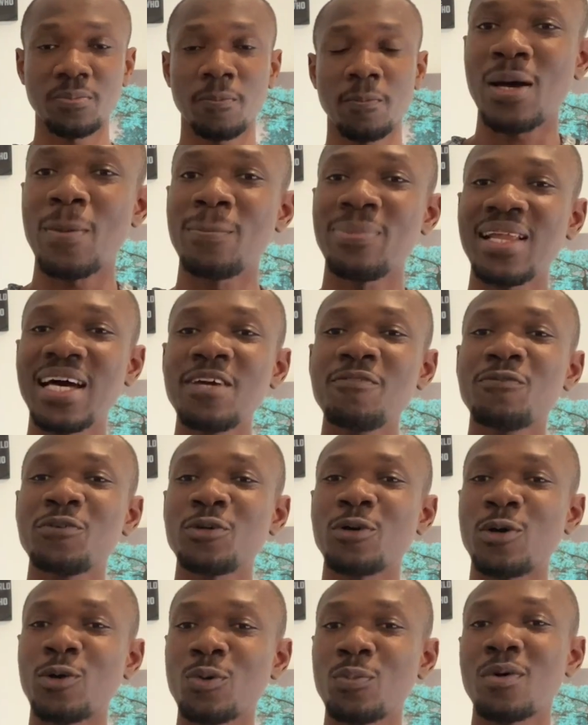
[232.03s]
Applying for your
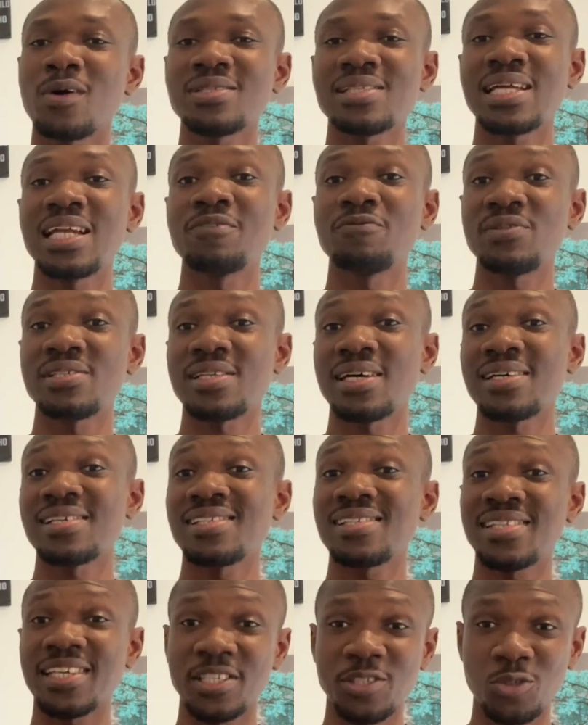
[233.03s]
Global Talent Visa
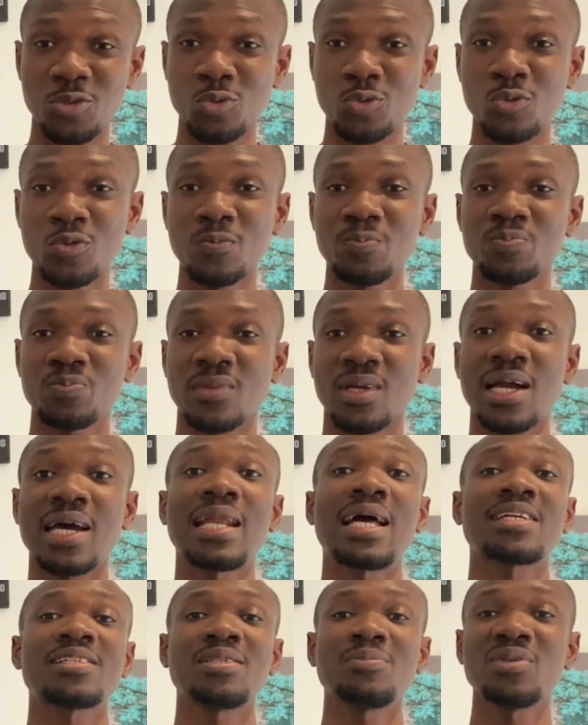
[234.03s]
Stage two can
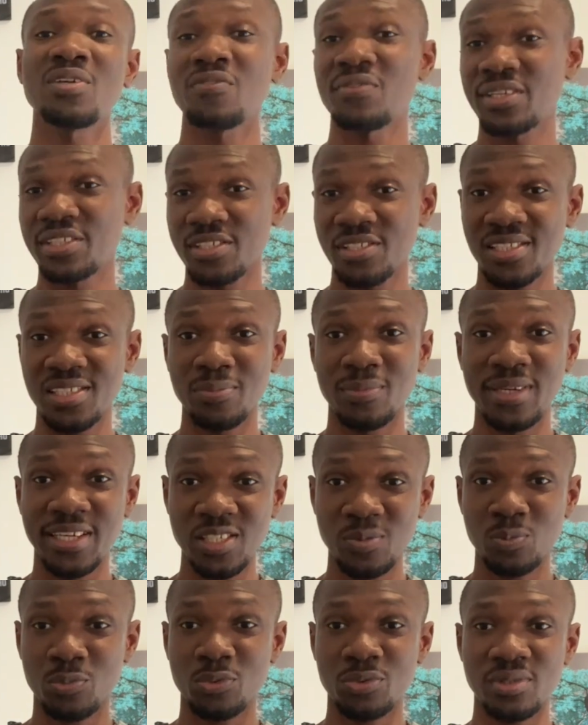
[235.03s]
actually be a very seamless
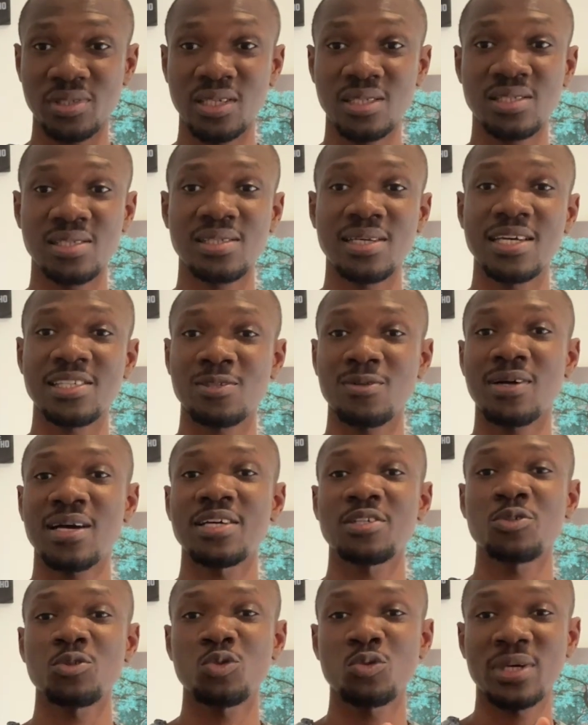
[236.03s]
process as long
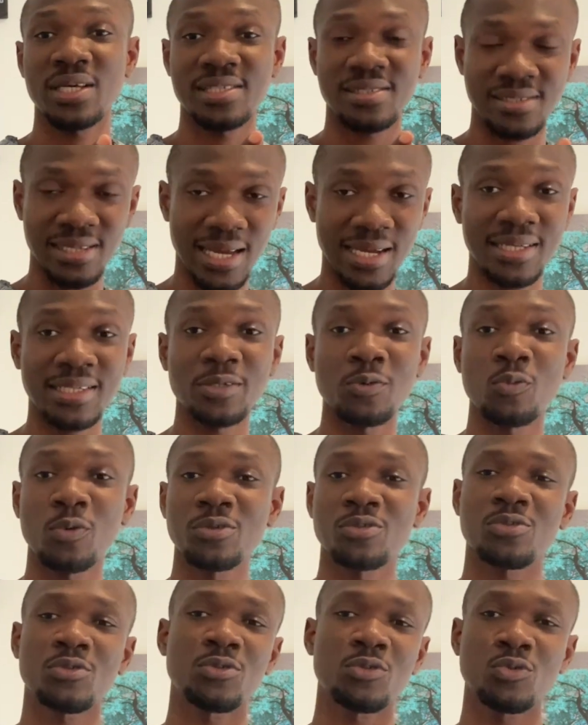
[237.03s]
as you know exactly what
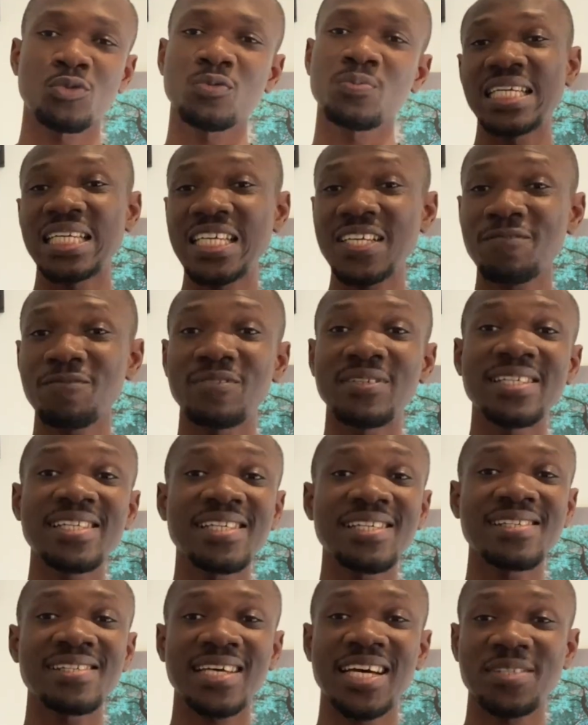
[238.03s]
to do. If
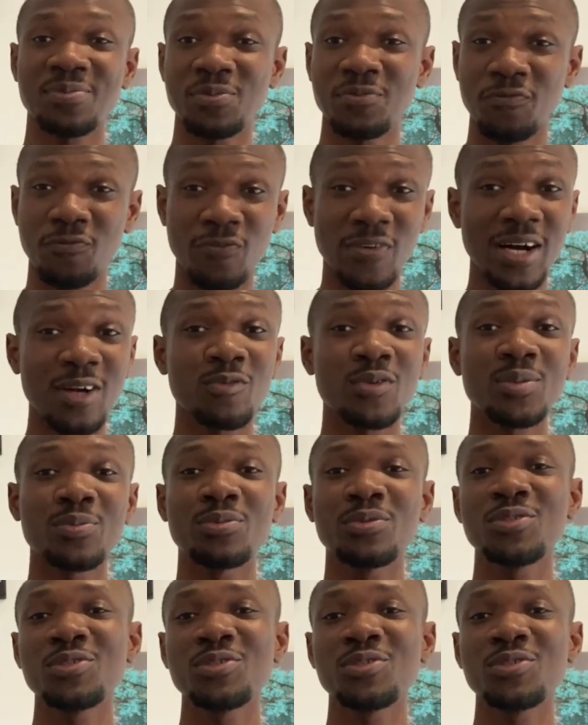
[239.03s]
this has been valuable